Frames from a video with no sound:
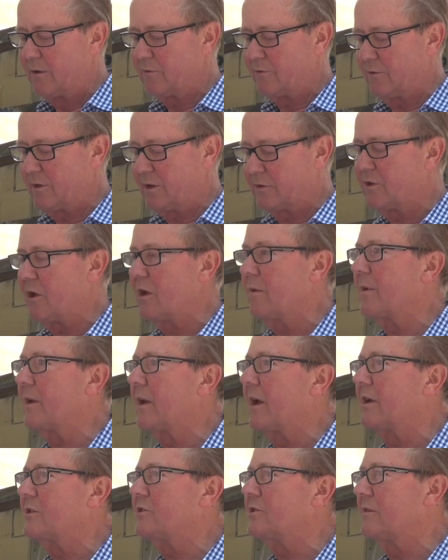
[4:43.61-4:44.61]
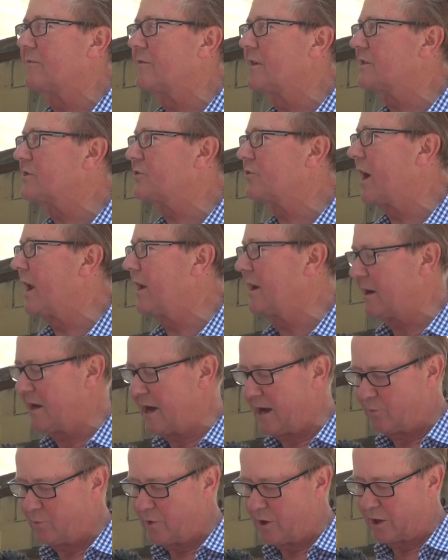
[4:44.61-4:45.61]
through the termination of the Australia
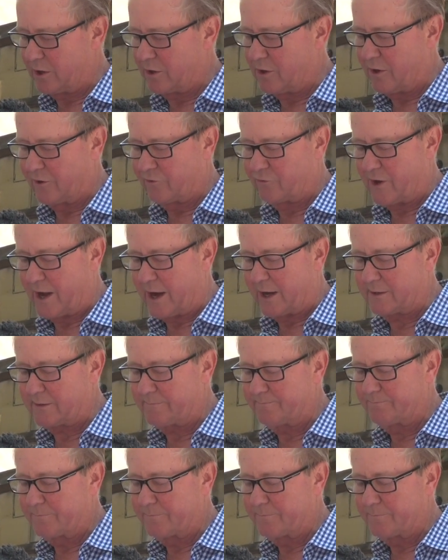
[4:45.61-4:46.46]
Network contract.